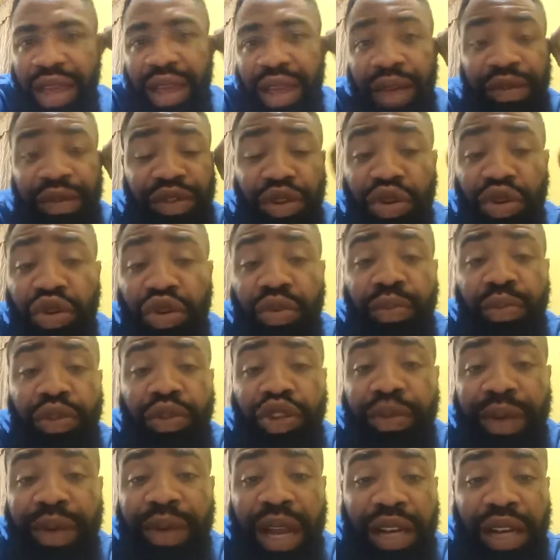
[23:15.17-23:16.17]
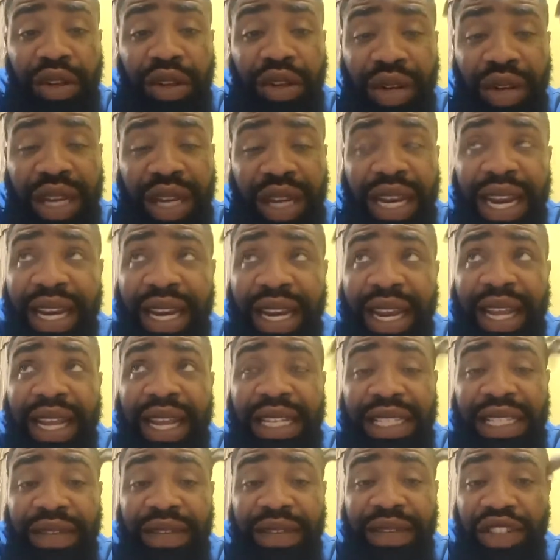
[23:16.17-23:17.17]
if you look, you should be looking at
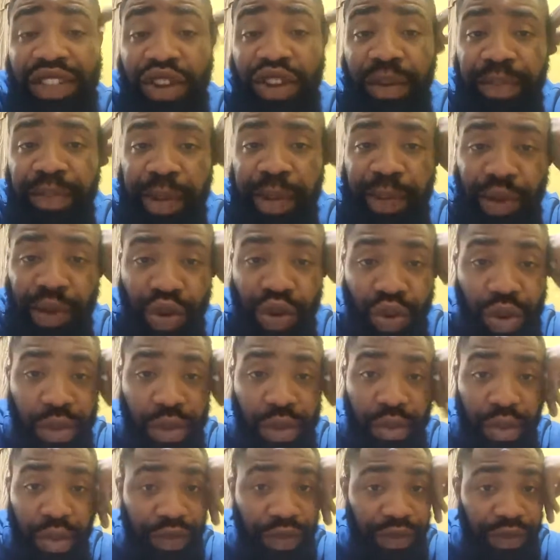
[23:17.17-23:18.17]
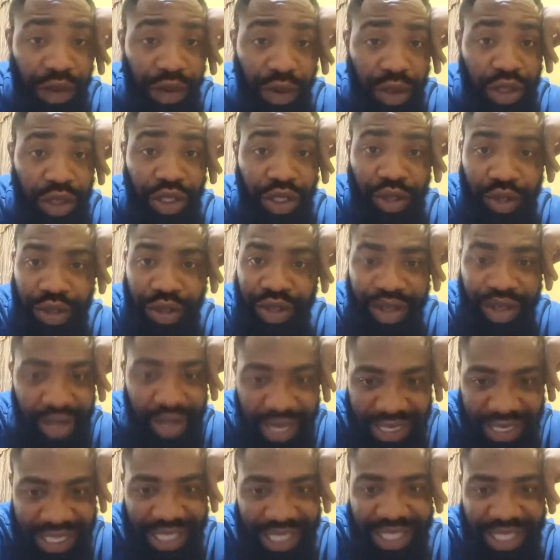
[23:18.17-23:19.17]
negativity of people, you won't move forward, you won't
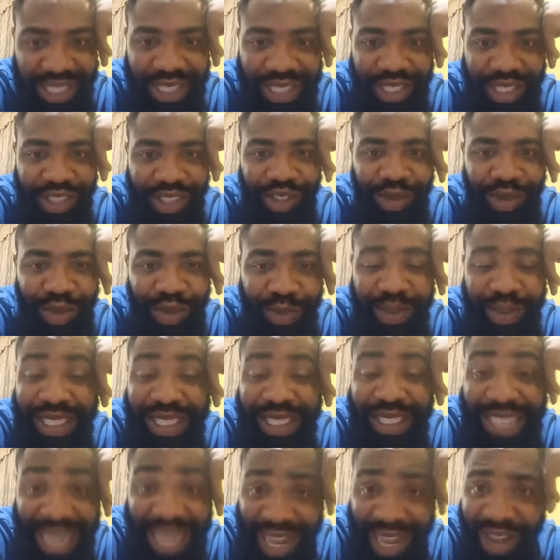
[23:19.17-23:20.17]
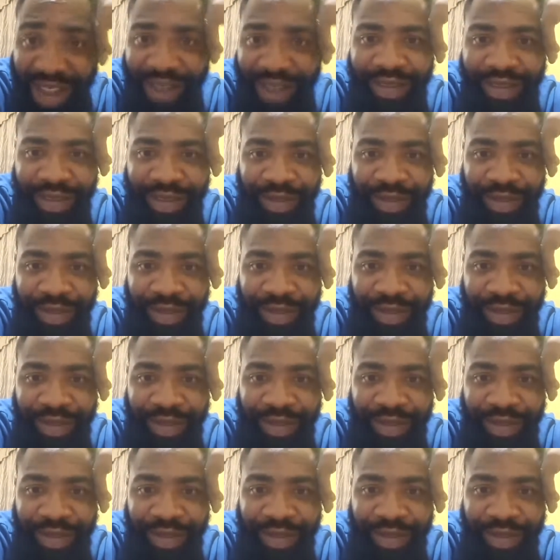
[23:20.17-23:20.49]
create anything, you will be down.